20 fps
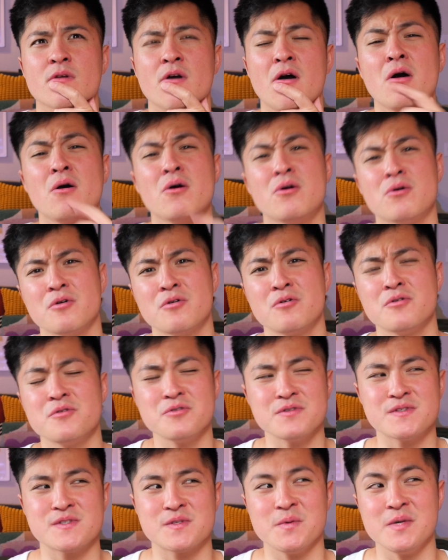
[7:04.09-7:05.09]

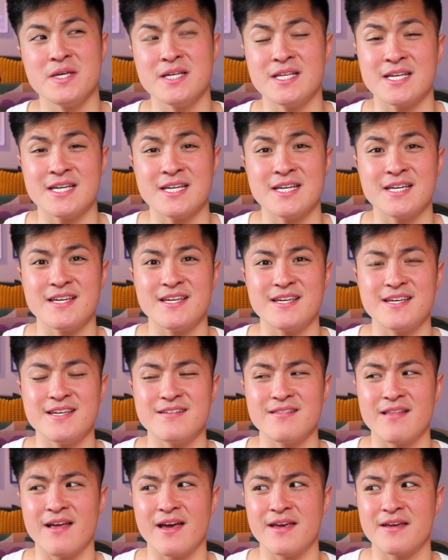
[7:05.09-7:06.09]
oh,
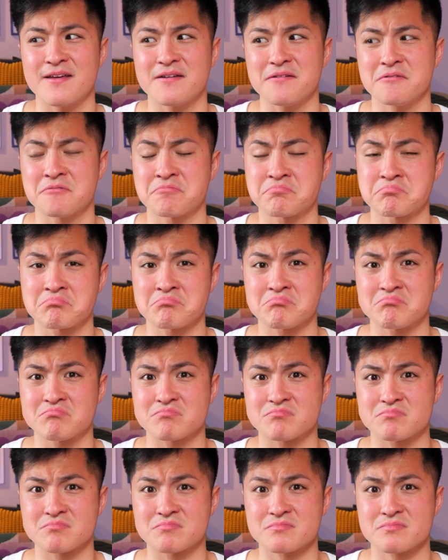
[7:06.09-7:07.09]
sweetie, like,
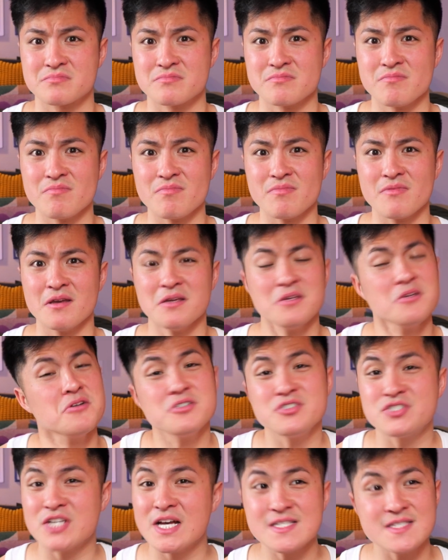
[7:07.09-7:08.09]

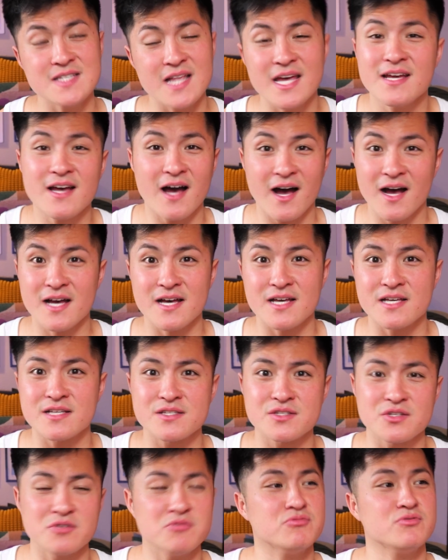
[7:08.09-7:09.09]
you're just like
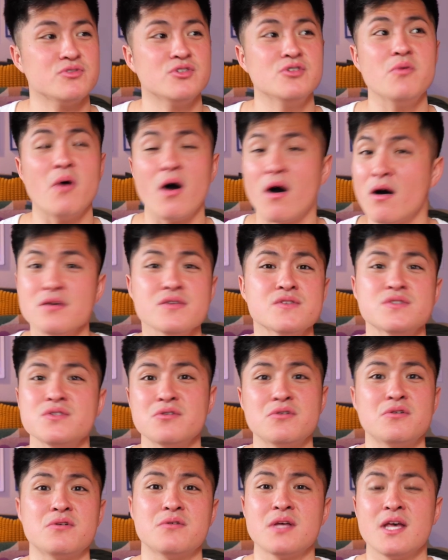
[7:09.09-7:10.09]
us. You
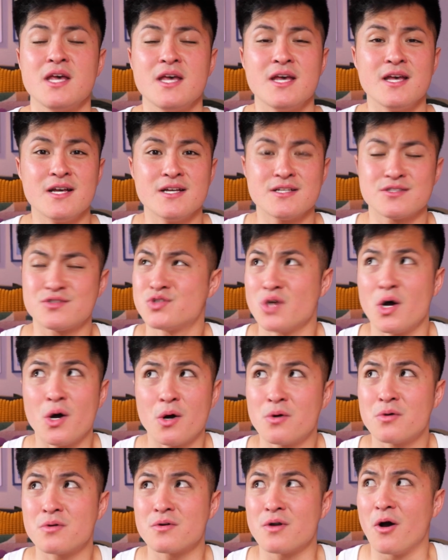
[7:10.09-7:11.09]
also
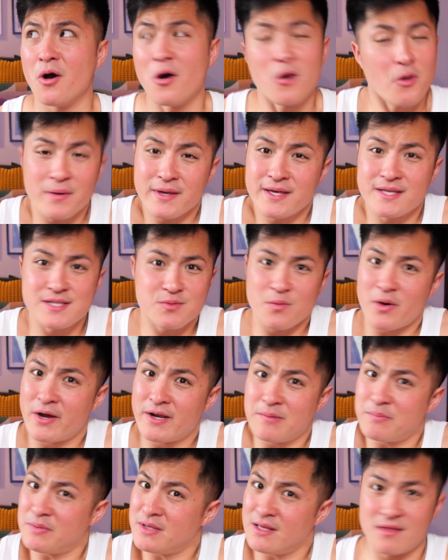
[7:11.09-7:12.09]
don't always
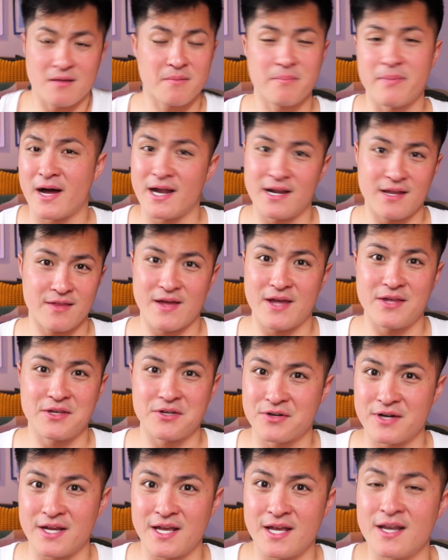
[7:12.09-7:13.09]
want to be in the body that
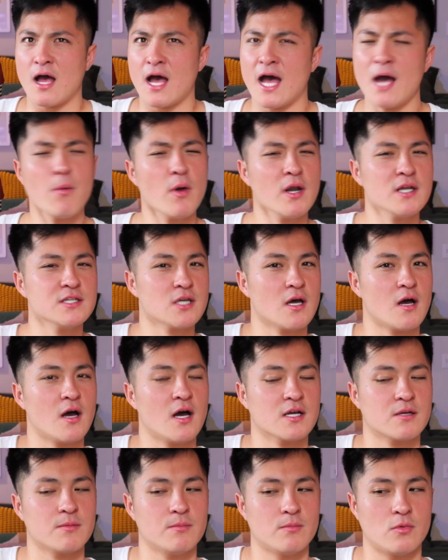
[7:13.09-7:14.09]
you're in. I want to
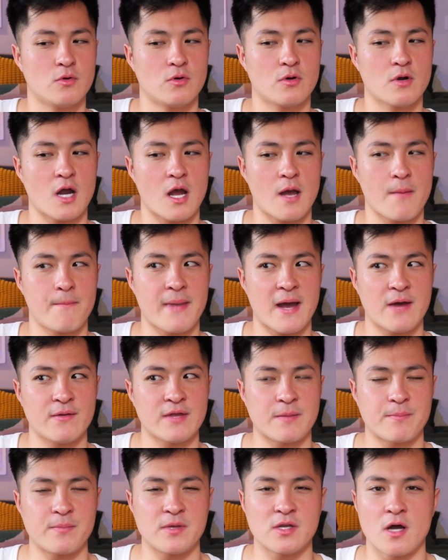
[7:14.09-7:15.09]
talk more about
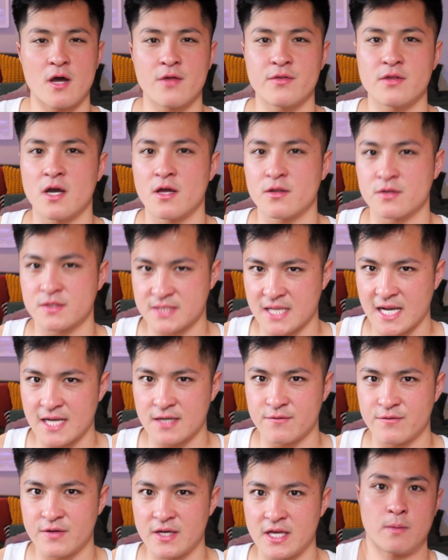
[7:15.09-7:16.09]
like being on the other side
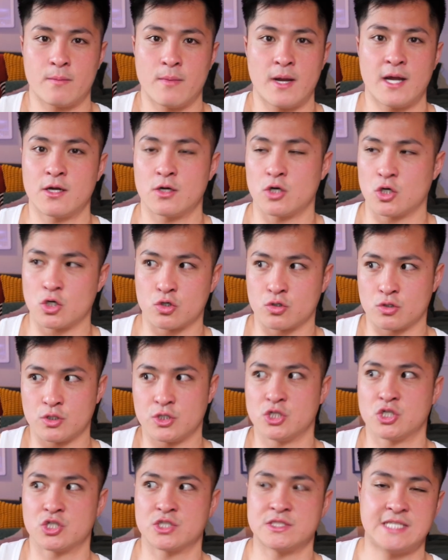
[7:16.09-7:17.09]
of it. In my
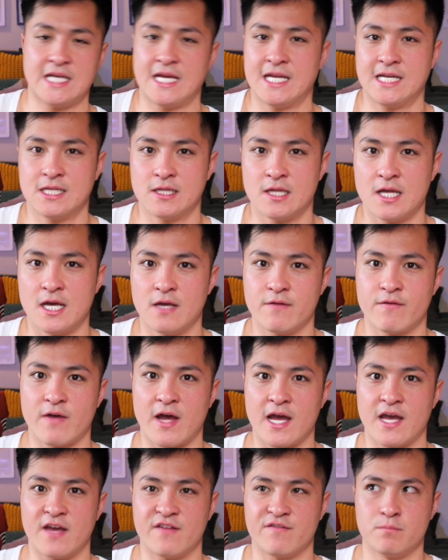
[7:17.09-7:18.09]
earlier dating life,
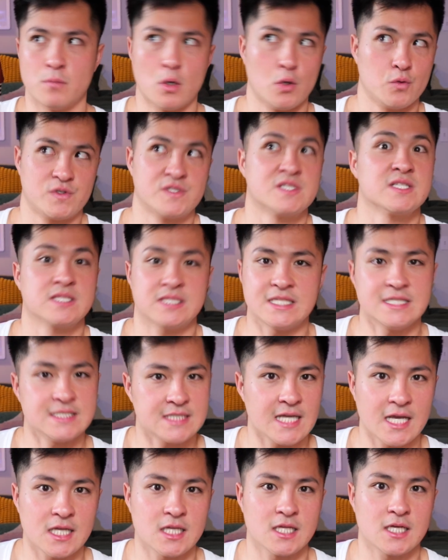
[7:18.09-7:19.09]
I have mostly
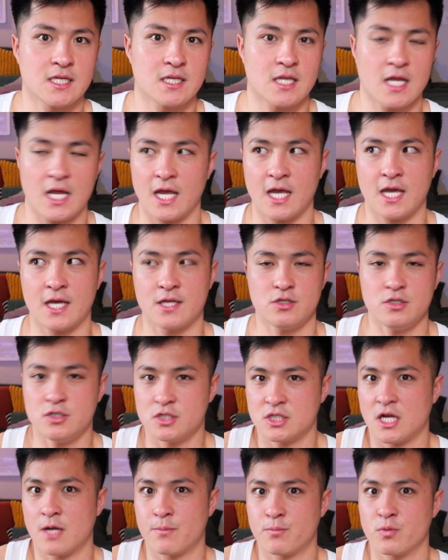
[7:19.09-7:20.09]
dated and
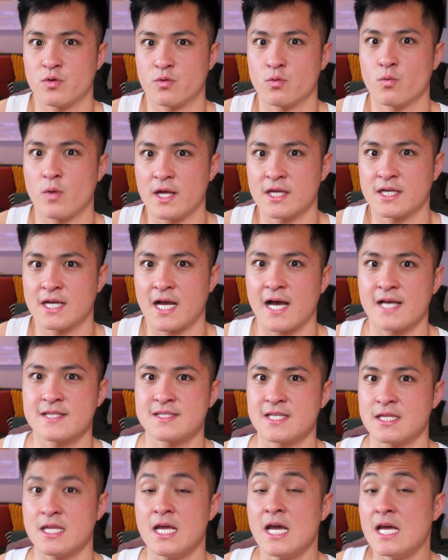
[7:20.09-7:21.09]
hooked up with white guys.
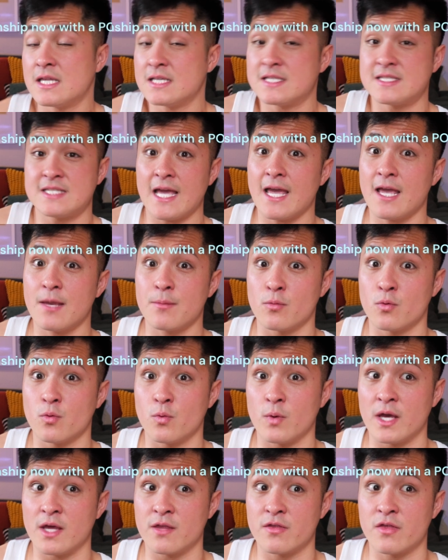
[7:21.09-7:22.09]
And the same
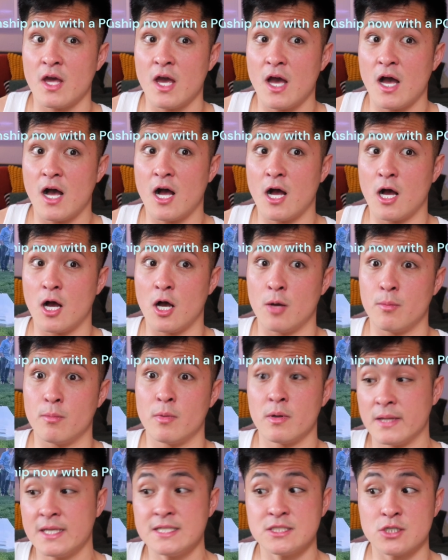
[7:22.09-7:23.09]
with
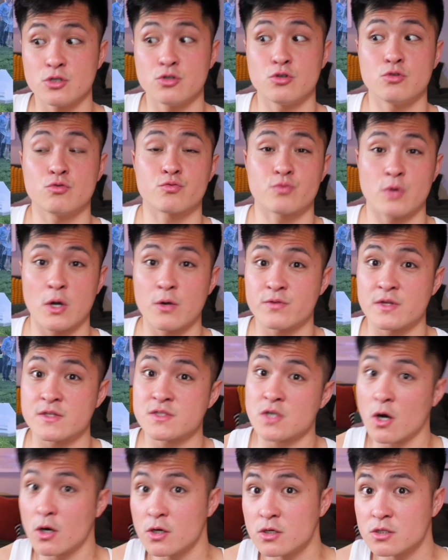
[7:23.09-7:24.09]
Melinda, who wrote
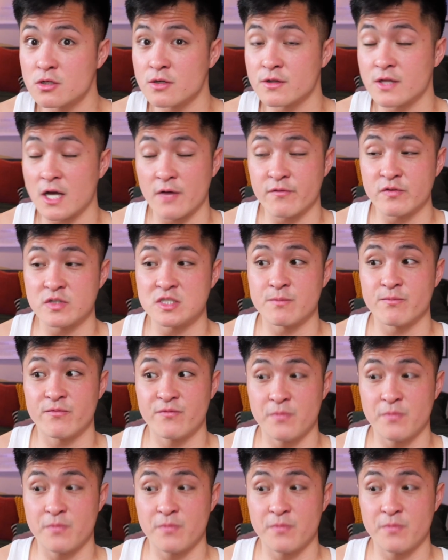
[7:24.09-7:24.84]
this article in the Huffington